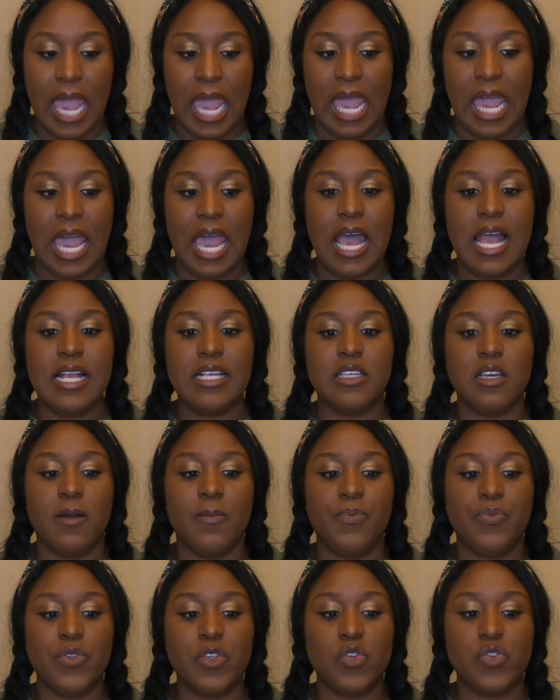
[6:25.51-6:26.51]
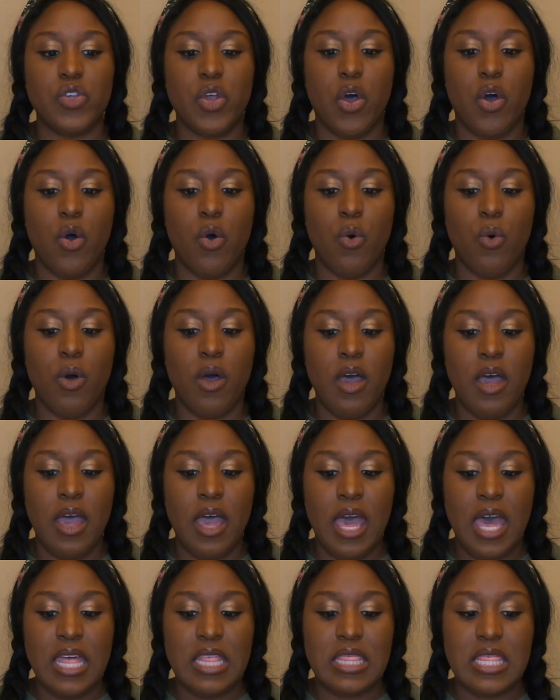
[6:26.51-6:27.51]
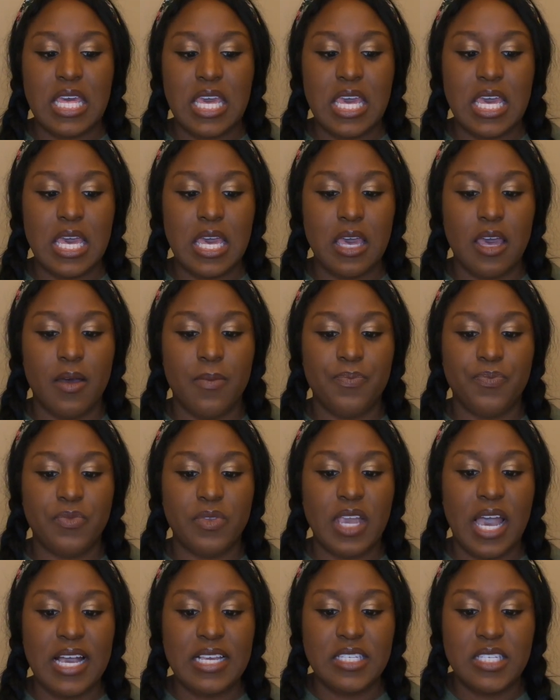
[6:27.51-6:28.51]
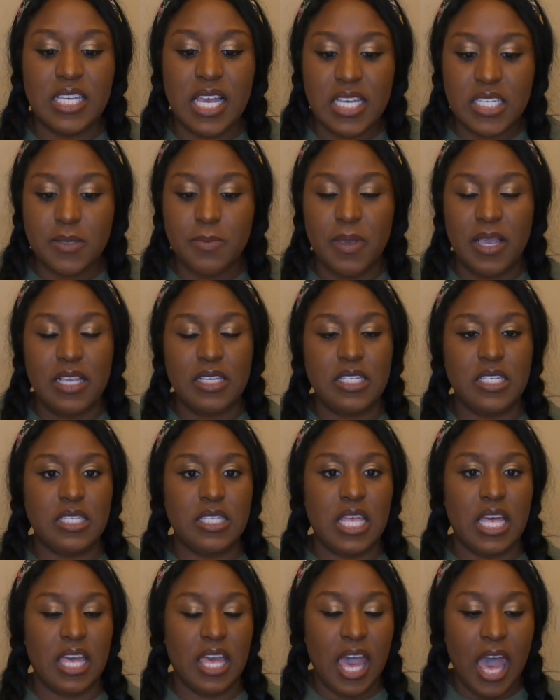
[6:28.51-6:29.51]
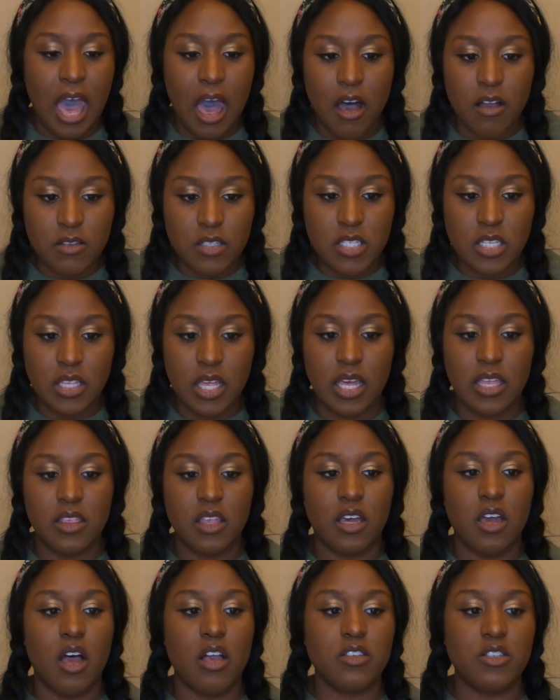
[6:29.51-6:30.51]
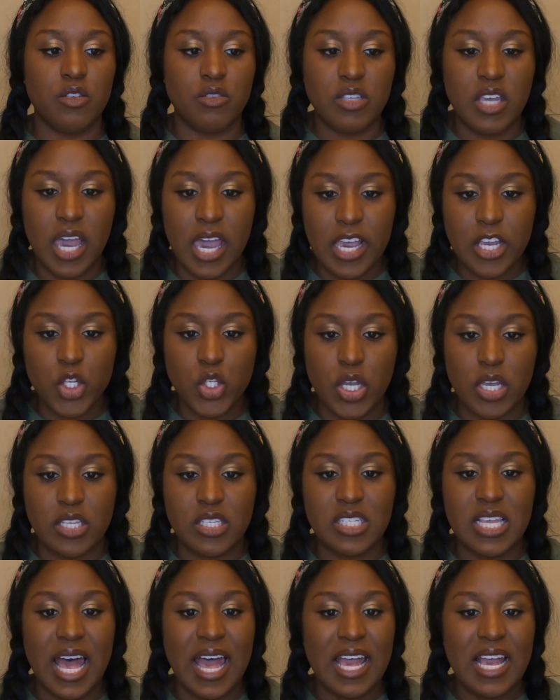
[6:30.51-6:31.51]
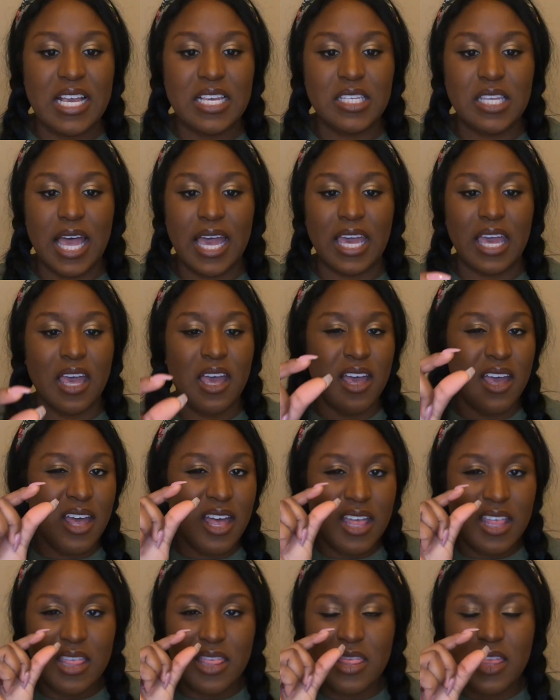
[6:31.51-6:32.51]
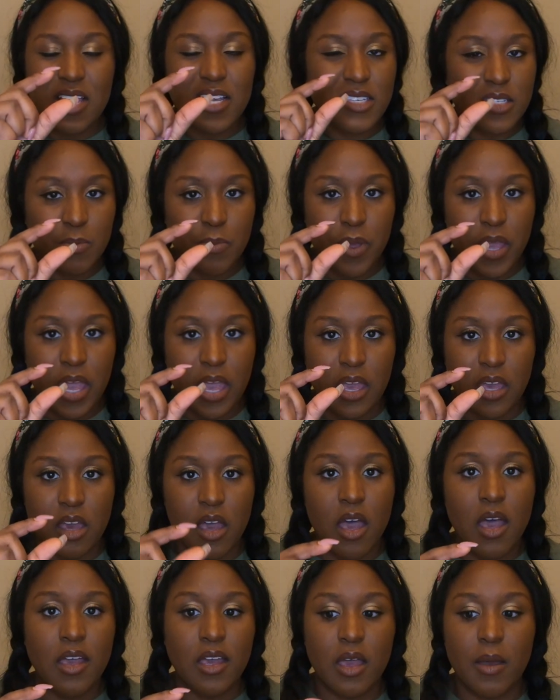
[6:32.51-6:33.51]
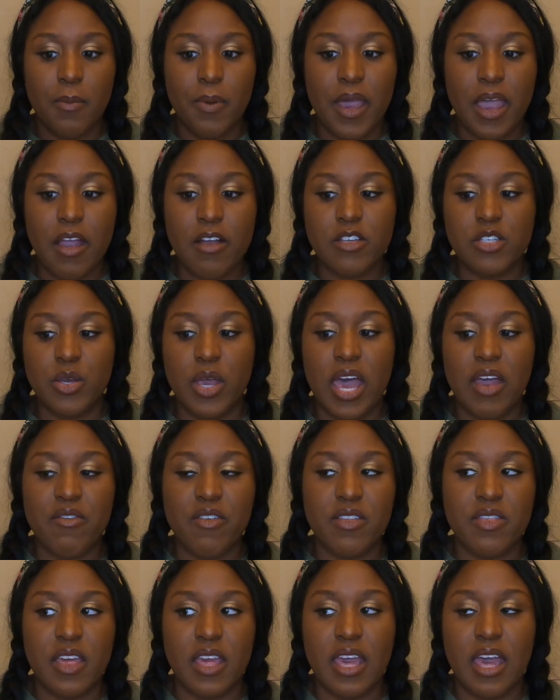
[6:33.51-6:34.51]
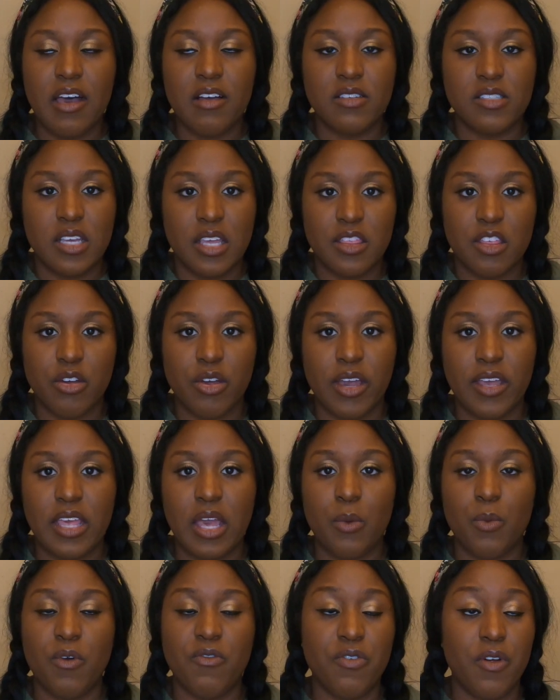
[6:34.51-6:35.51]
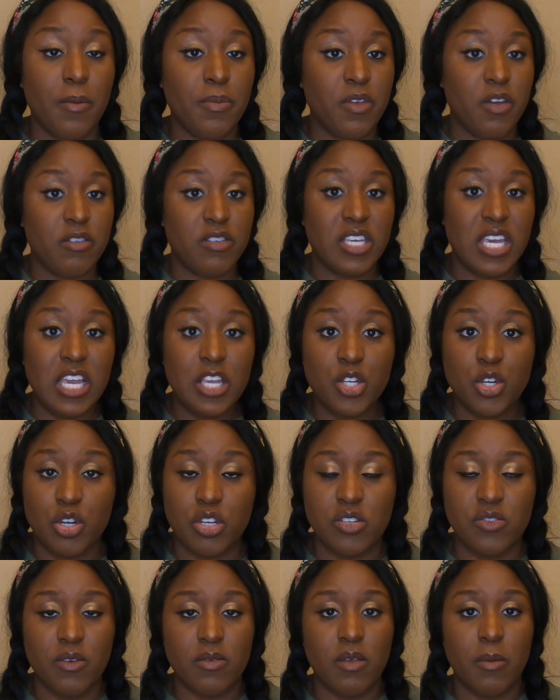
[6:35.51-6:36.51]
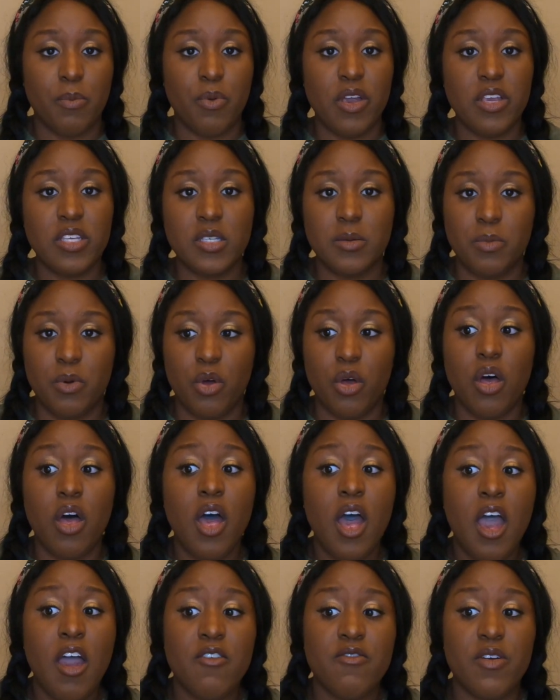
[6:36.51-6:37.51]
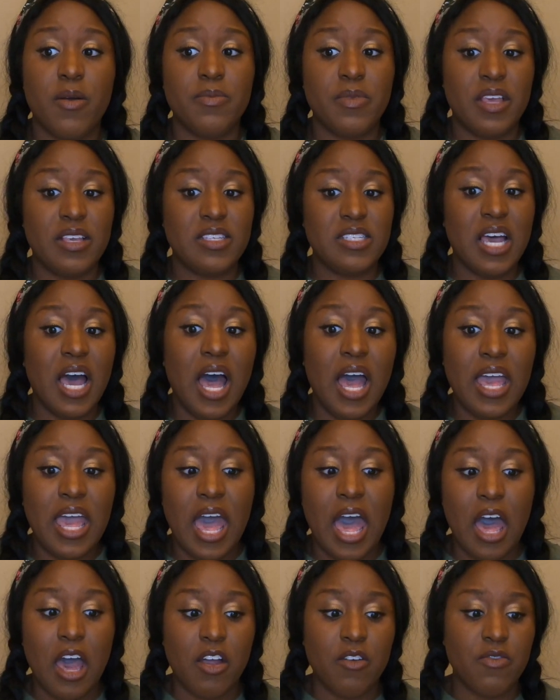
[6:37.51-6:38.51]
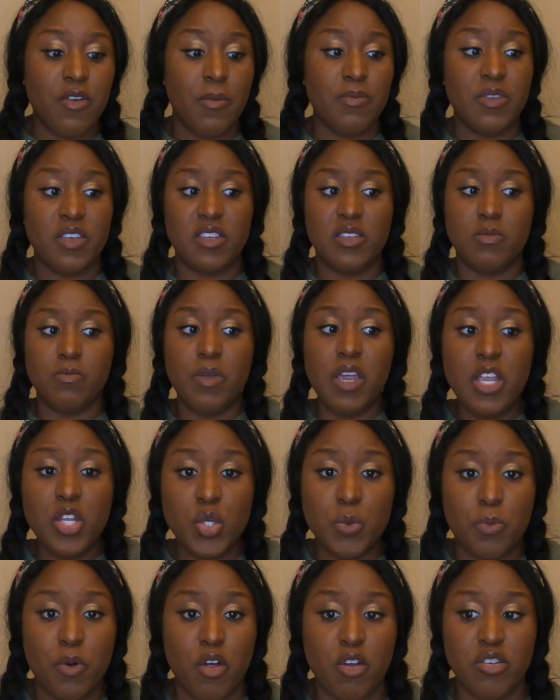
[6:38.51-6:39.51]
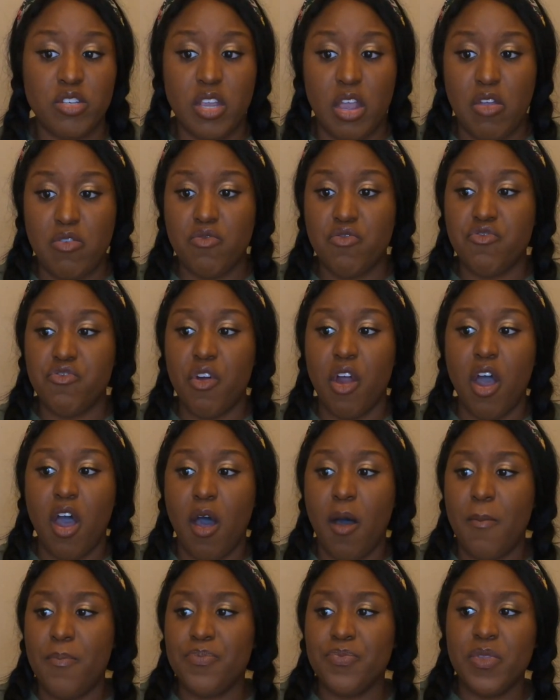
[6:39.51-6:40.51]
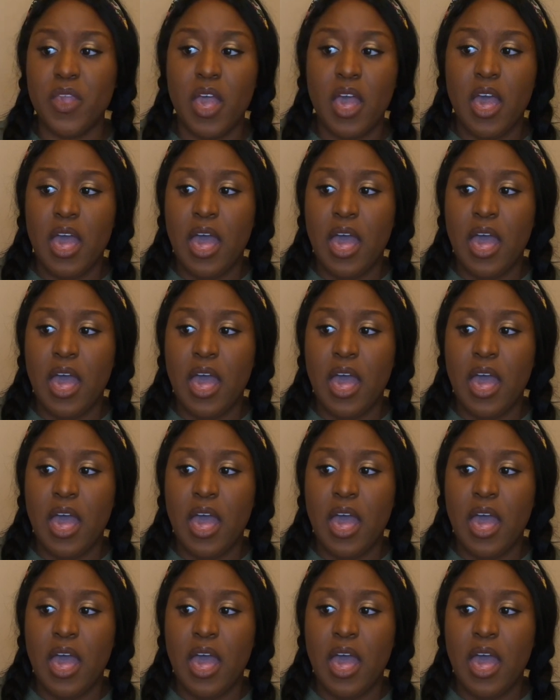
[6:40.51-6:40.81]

And so the assessments, the counseling, the consultations, that is like this big compared to everything else that they're getting from their teachers, from the principal, from the diag, from the speech person, from